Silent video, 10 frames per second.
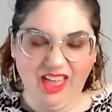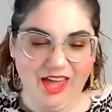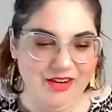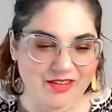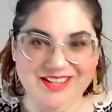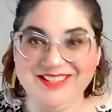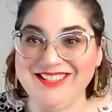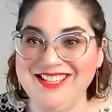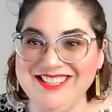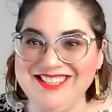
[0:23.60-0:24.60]
anyways,
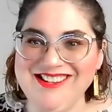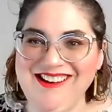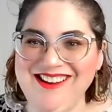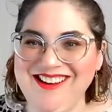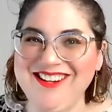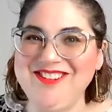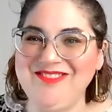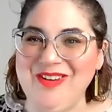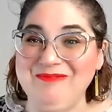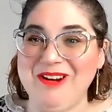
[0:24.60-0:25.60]
let's talk
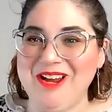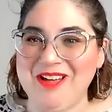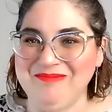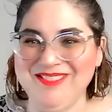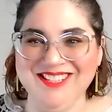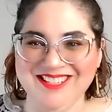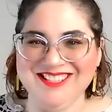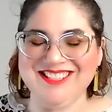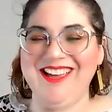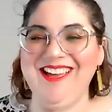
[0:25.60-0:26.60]
November
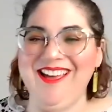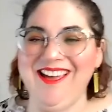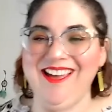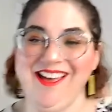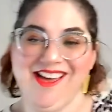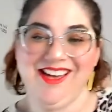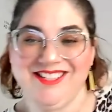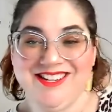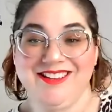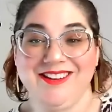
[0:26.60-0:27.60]
empties
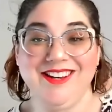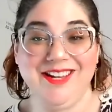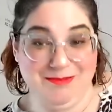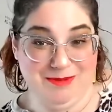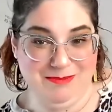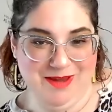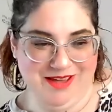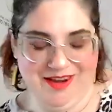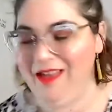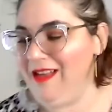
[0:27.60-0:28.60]
and Nightmare
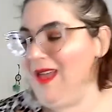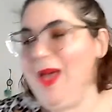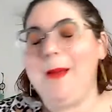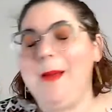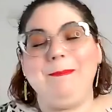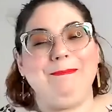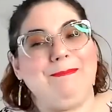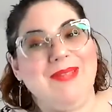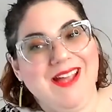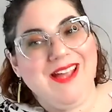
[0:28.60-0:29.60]
Pan
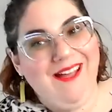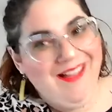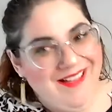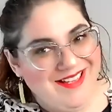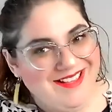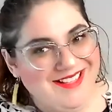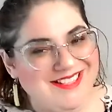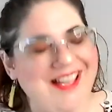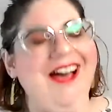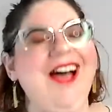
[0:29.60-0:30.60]
because
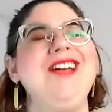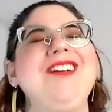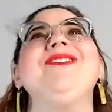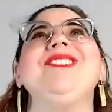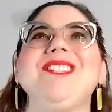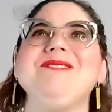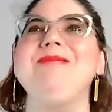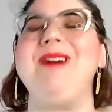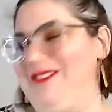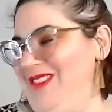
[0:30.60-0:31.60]
I'm so
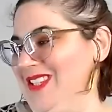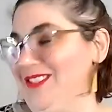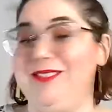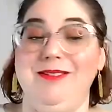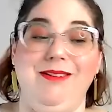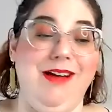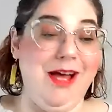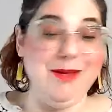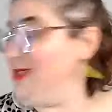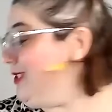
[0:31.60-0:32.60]
proud of my
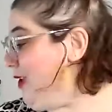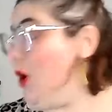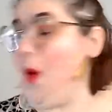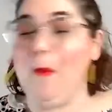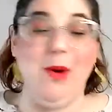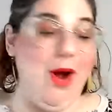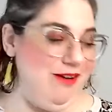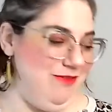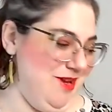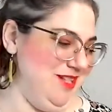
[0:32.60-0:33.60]
I'm so proud
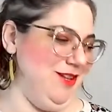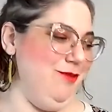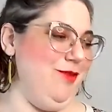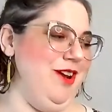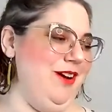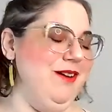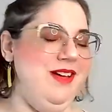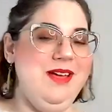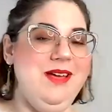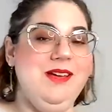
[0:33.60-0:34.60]
of myself right now.
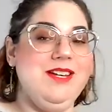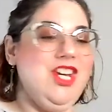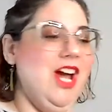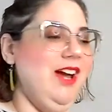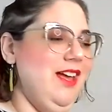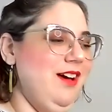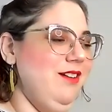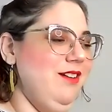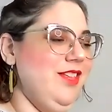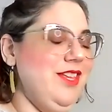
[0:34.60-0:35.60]
Check
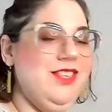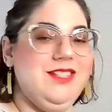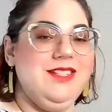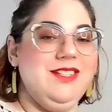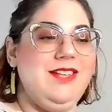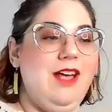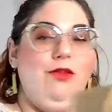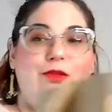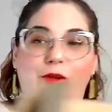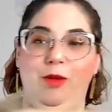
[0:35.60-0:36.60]
out like this is a
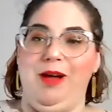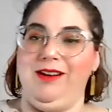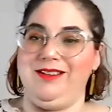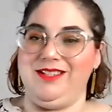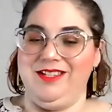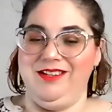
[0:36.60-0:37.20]
full box